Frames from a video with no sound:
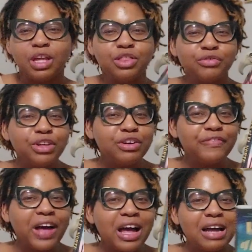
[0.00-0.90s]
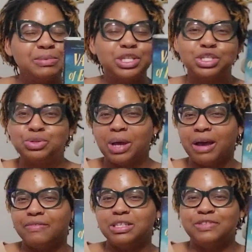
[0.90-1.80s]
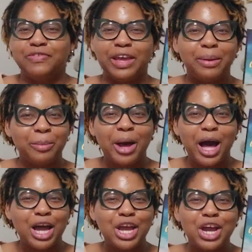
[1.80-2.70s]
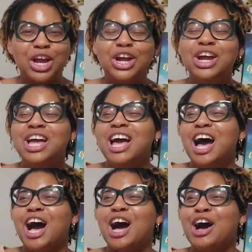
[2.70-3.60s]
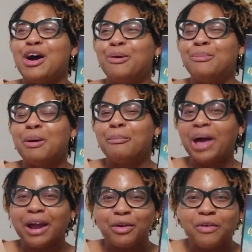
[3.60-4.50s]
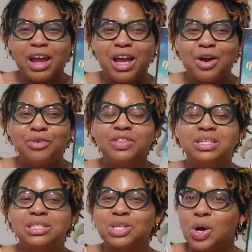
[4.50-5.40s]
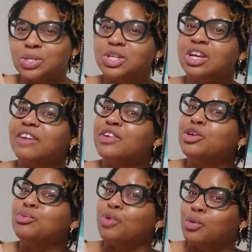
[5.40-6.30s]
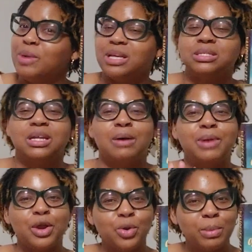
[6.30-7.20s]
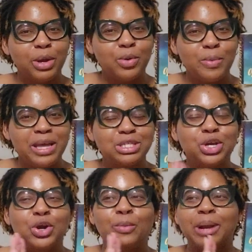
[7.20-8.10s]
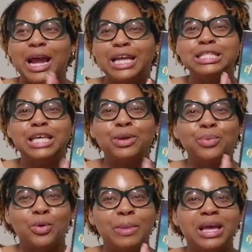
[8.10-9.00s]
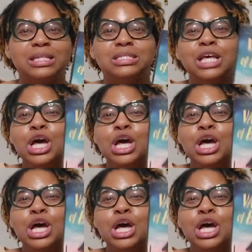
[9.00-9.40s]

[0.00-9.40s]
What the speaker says: thriller vibes because you have this vampire background. This is also giving you romance, and I'm not normally a romance girl, but I can take romance